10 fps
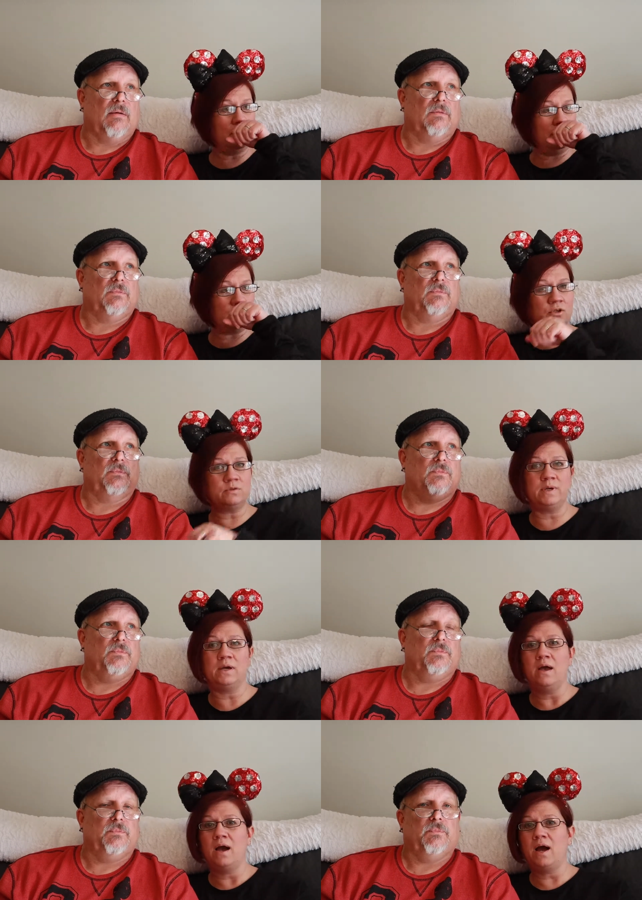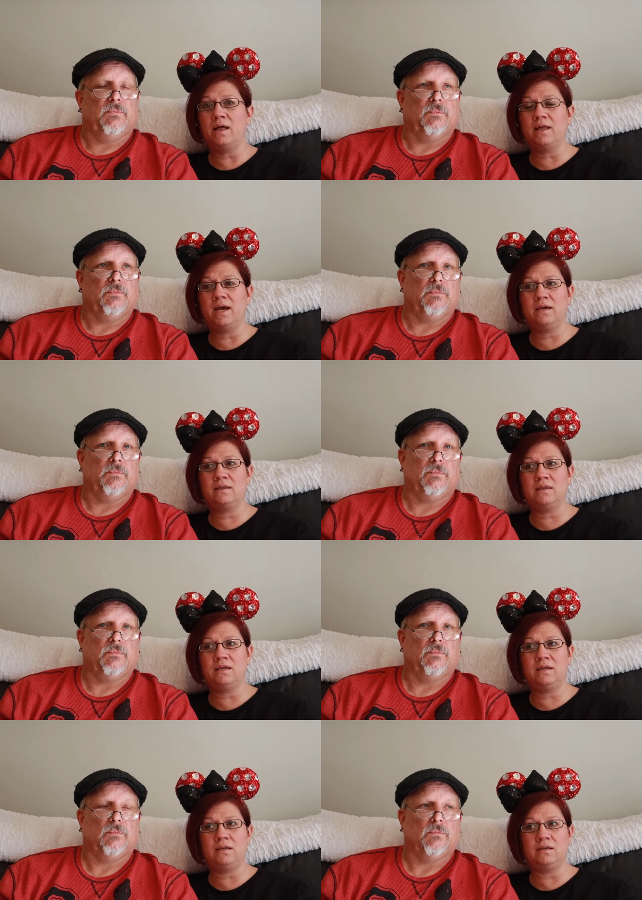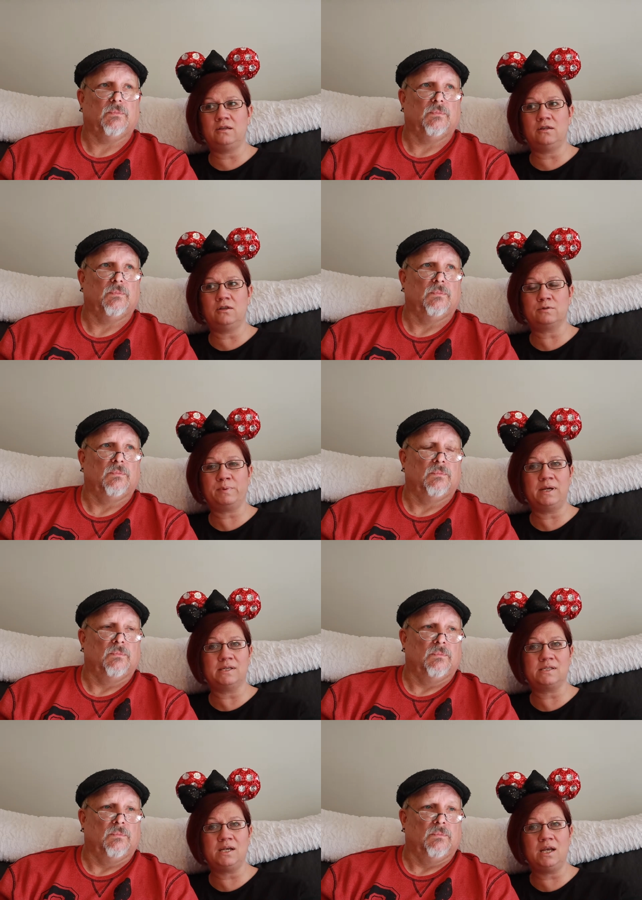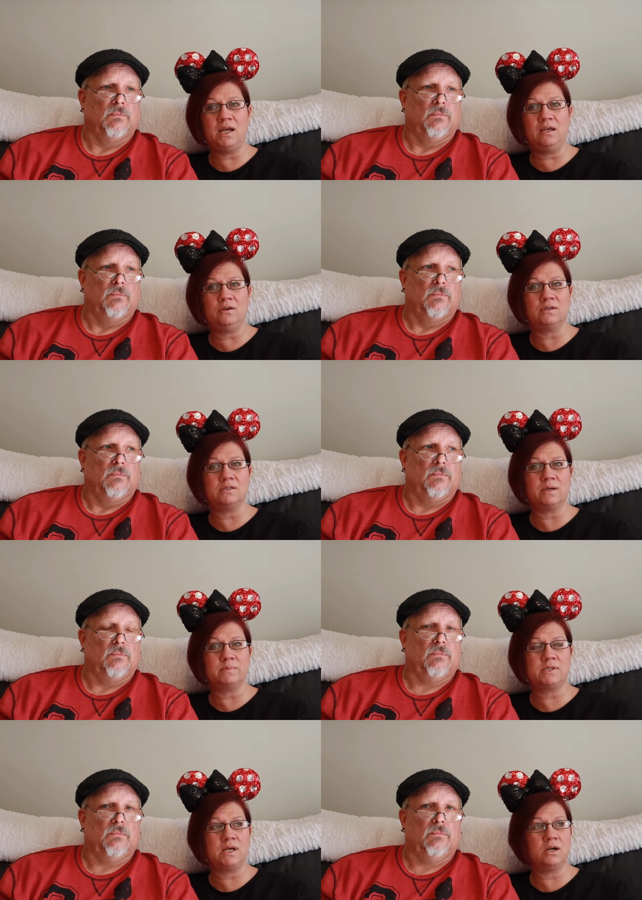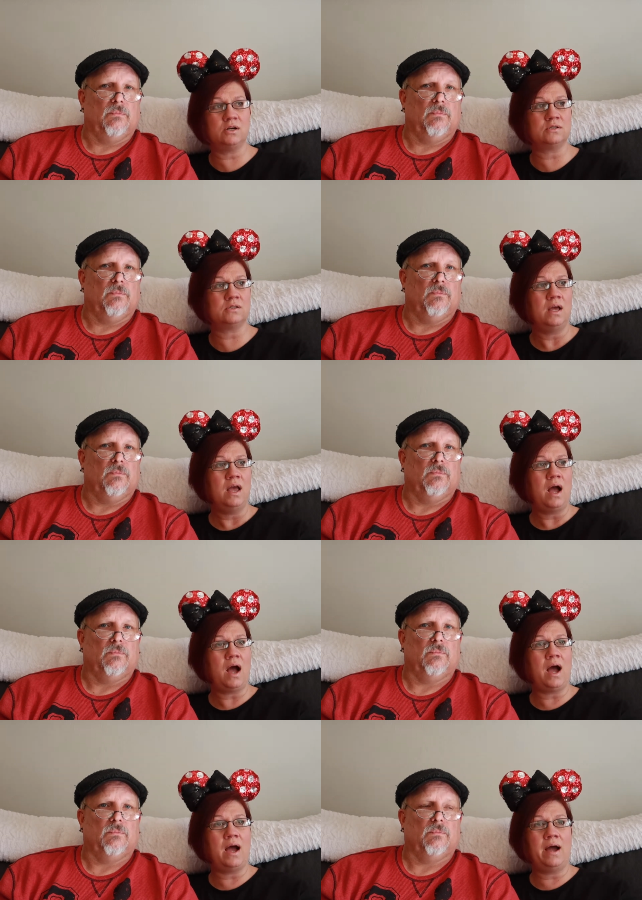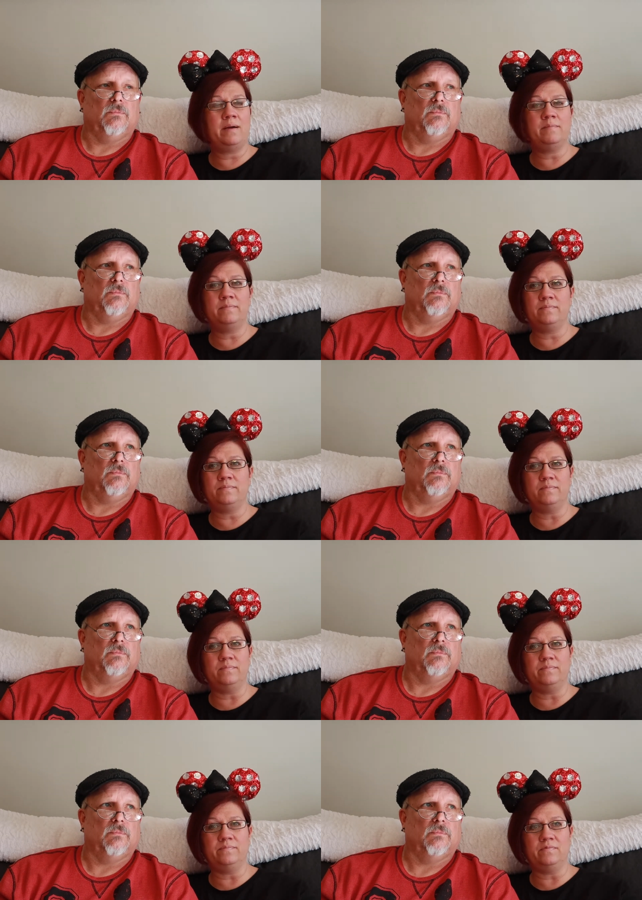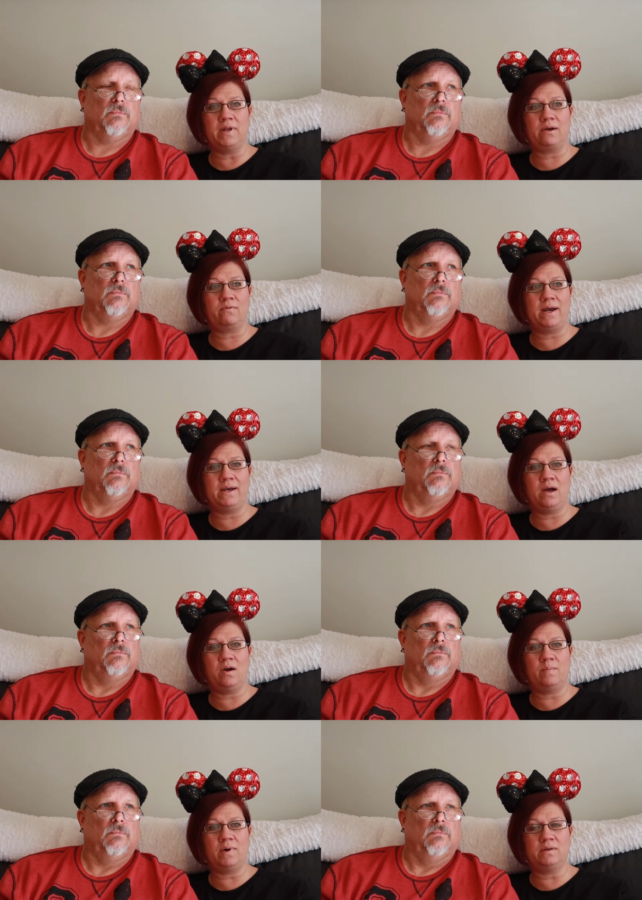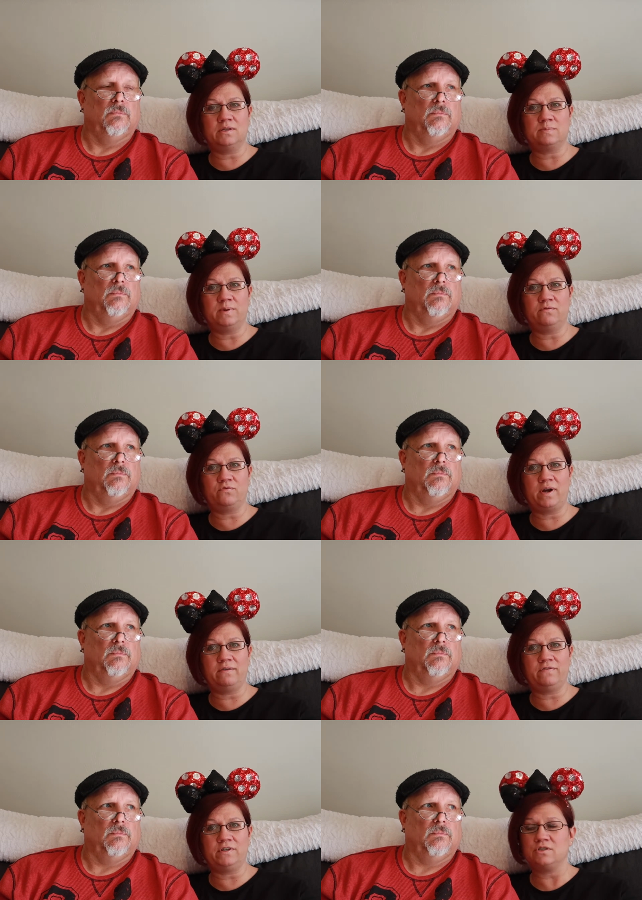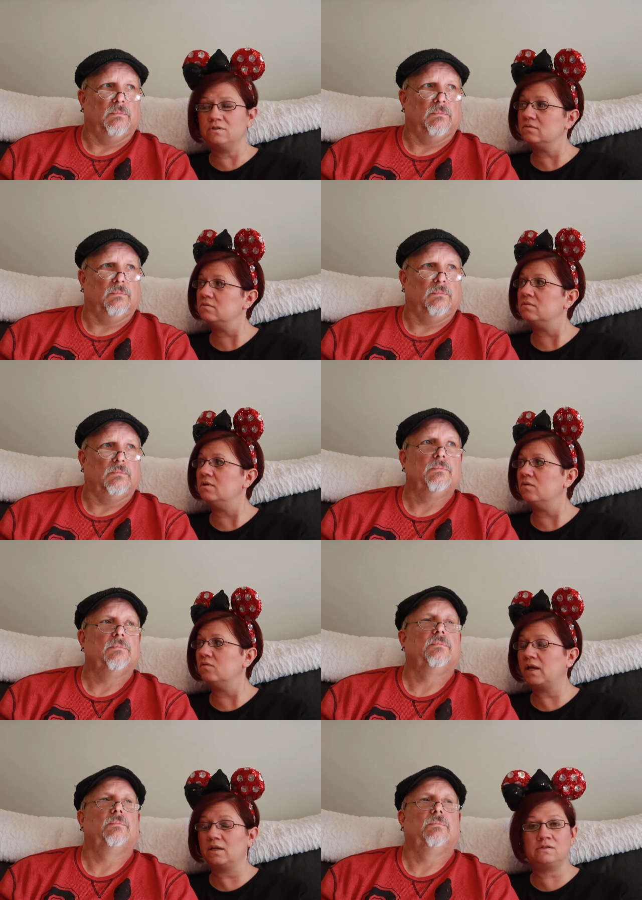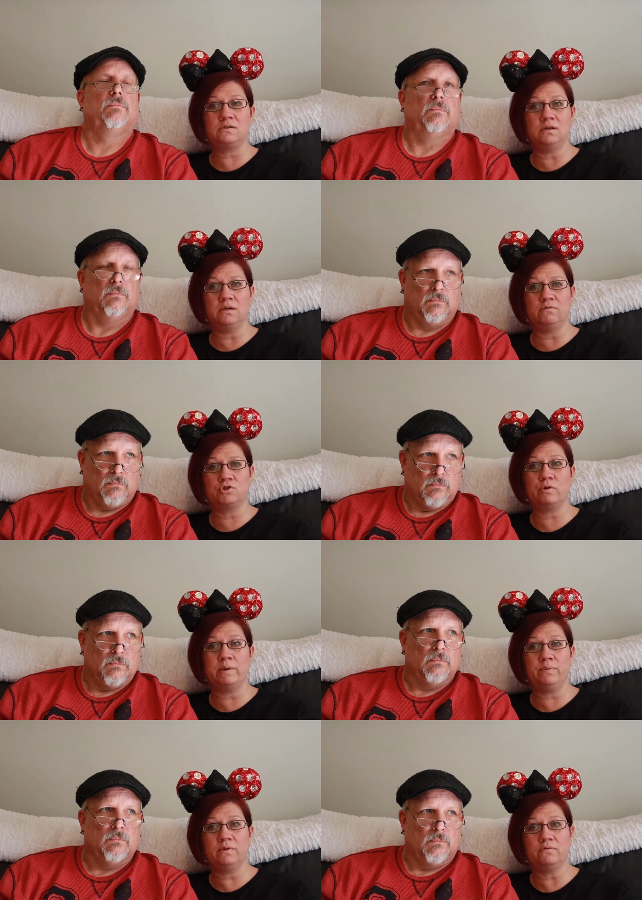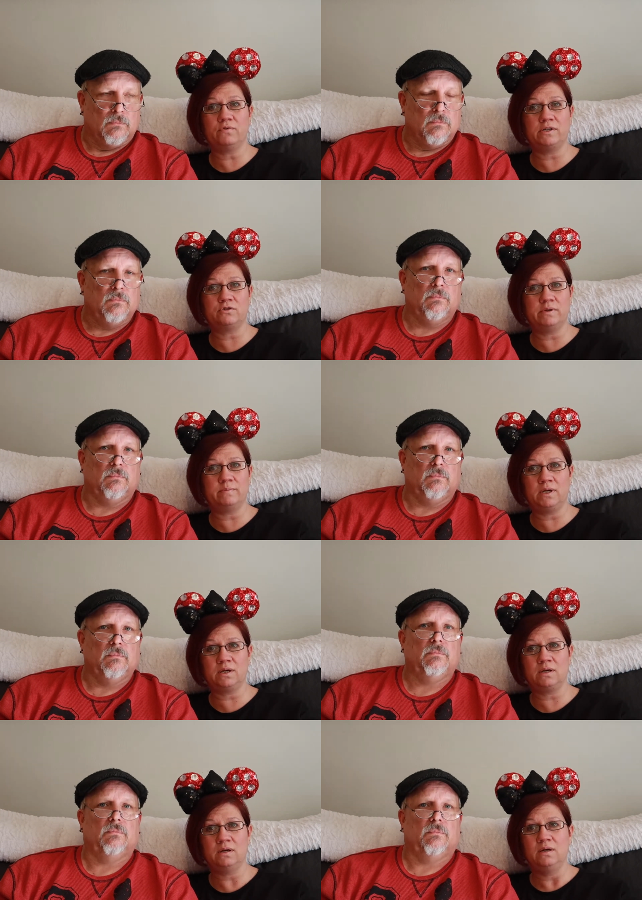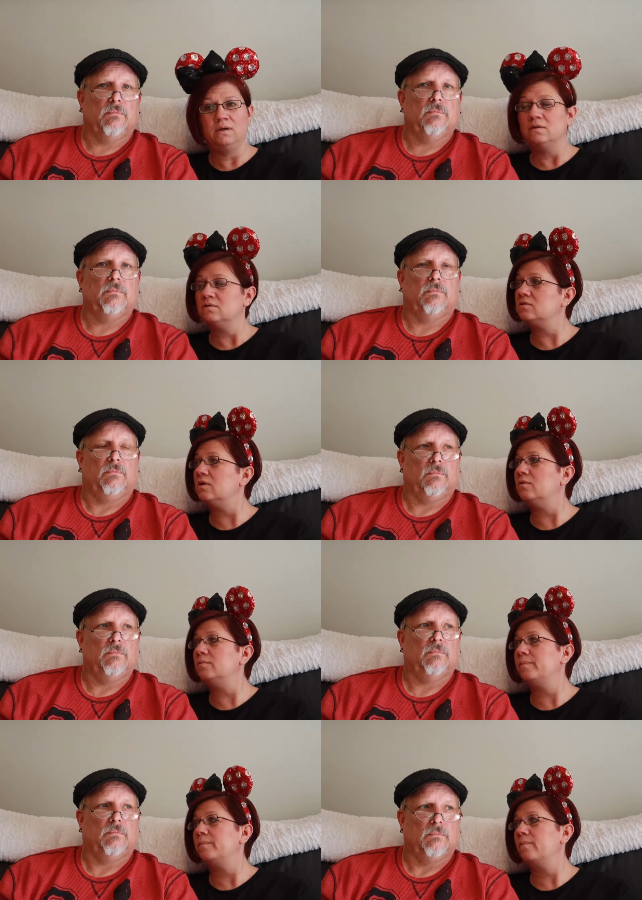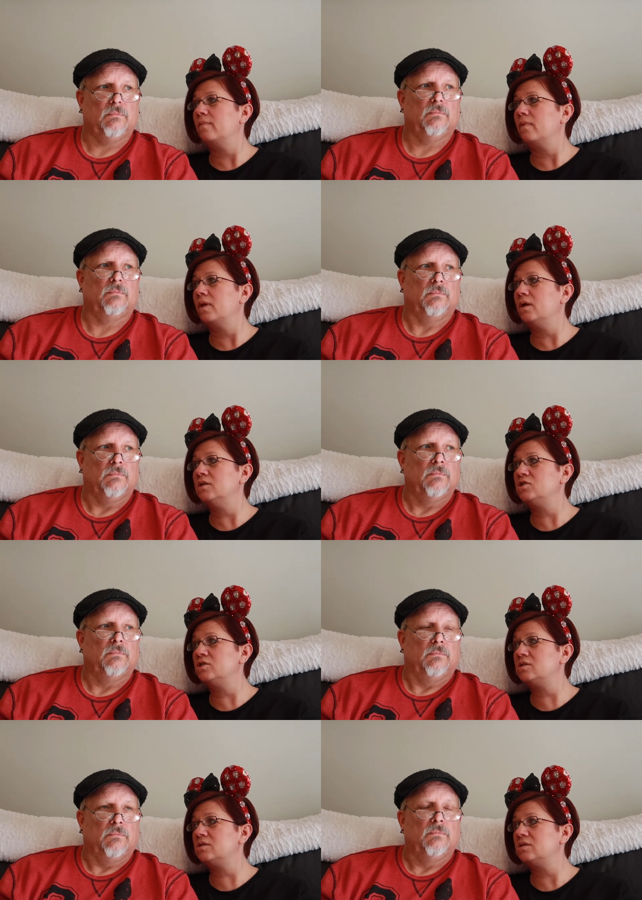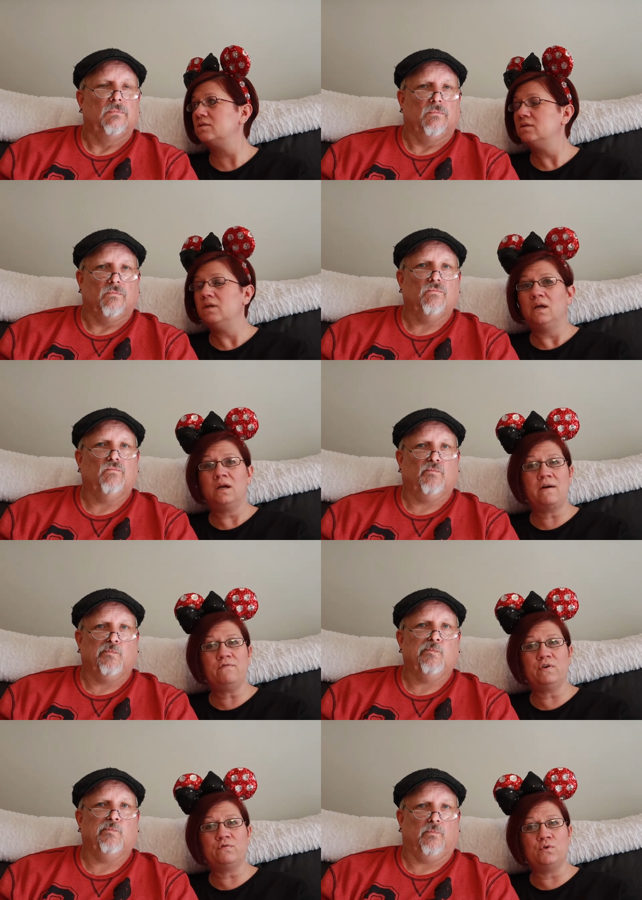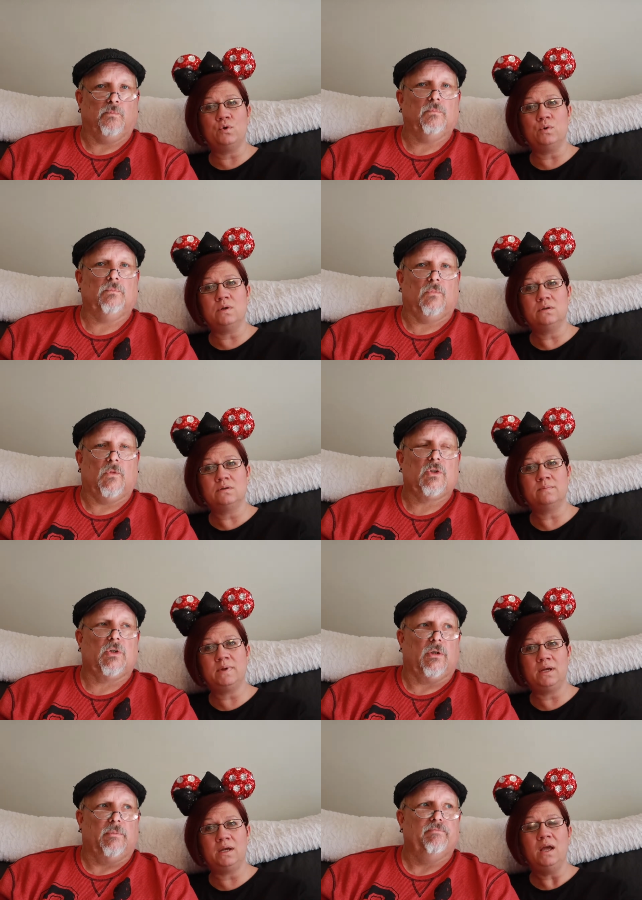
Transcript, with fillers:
Speaker 1: Excuse me. I like the, there's plenty of seating. You can sit upstairs. I'm like right now I'm on this big fried fish, you know, like the shrimp, the fried shrimp kick. So it's just comfort food to me.